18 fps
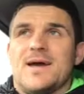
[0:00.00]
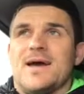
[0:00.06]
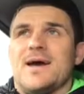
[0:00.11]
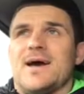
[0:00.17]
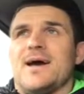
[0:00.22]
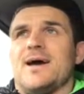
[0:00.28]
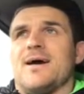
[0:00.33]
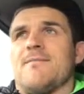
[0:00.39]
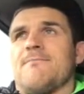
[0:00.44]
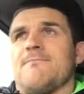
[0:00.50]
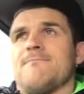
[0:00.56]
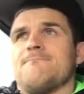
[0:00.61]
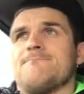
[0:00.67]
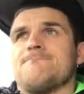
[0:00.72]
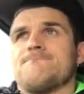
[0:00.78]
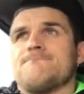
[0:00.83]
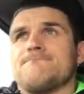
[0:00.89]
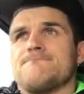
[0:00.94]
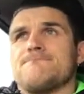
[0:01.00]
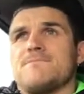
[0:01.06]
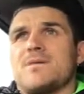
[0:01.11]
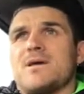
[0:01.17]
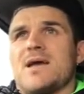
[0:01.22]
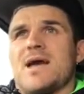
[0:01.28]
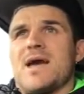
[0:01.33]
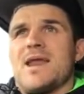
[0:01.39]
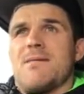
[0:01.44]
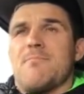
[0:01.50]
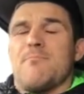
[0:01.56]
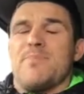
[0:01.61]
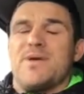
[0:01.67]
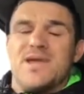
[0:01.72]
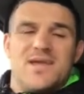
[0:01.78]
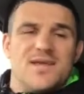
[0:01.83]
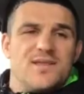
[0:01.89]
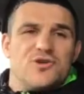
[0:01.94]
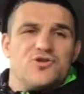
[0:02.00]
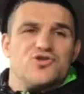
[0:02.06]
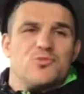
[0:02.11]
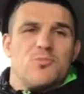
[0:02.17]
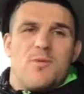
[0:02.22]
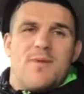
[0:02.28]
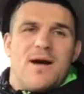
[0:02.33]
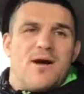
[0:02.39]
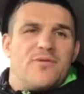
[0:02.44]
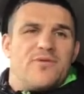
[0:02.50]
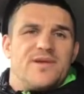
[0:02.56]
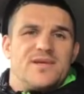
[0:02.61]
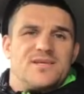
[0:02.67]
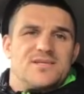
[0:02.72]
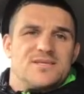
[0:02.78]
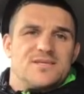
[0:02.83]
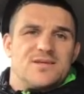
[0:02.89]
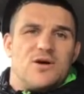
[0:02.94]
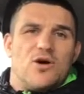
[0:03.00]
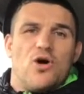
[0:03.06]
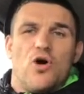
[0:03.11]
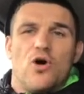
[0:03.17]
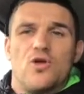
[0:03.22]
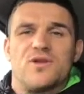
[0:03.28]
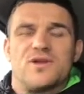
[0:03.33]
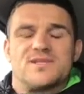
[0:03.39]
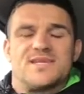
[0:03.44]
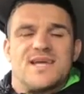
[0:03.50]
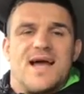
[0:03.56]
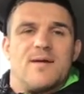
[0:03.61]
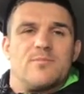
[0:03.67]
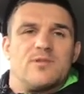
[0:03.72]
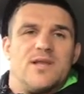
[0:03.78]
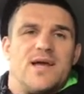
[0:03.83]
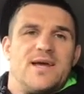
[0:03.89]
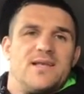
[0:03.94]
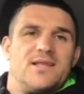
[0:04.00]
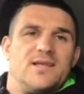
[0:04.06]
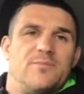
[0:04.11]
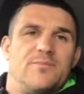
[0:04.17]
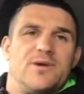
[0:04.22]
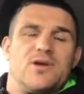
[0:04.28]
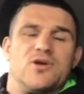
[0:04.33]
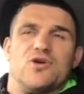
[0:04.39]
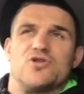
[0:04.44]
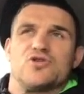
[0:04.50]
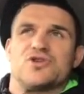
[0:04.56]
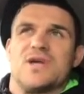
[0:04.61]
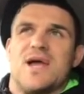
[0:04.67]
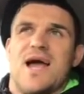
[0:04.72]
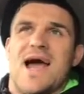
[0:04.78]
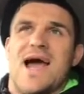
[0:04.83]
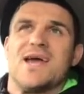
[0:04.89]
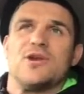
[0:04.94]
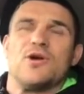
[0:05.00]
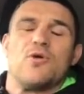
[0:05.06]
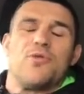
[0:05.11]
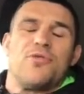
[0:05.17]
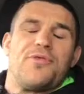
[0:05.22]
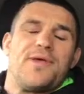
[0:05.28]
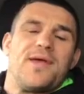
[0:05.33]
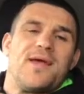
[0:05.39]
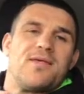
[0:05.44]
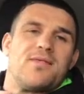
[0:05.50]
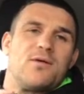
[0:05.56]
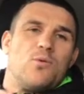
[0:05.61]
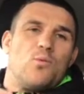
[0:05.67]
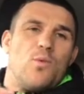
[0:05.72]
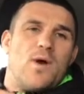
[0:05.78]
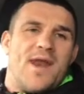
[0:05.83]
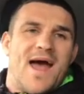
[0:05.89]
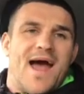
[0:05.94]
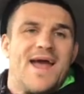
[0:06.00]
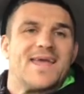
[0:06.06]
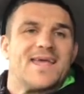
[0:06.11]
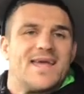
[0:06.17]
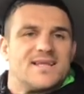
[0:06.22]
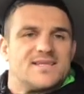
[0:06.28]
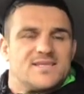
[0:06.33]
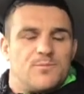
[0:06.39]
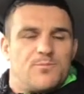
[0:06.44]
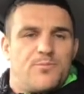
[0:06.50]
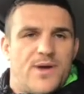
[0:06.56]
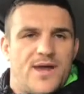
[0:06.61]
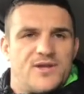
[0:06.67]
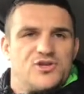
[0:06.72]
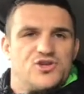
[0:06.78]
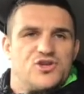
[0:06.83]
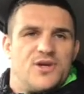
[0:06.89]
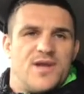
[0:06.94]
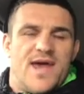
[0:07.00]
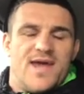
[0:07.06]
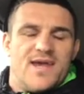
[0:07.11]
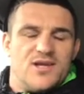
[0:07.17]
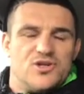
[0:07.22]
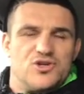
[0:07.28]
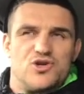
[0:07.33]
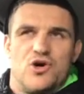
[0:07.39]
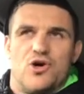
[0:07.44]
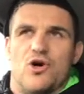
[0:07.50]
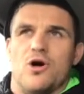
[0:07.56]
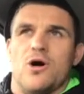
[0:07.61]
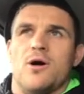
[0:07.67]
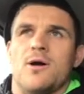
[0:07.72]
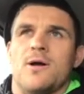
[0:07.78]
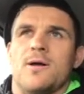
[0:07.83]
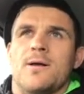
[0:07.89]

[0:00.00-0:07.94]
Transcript: And I'm beating the drum about this all the time lately, because I don't think that when I get to pension age, or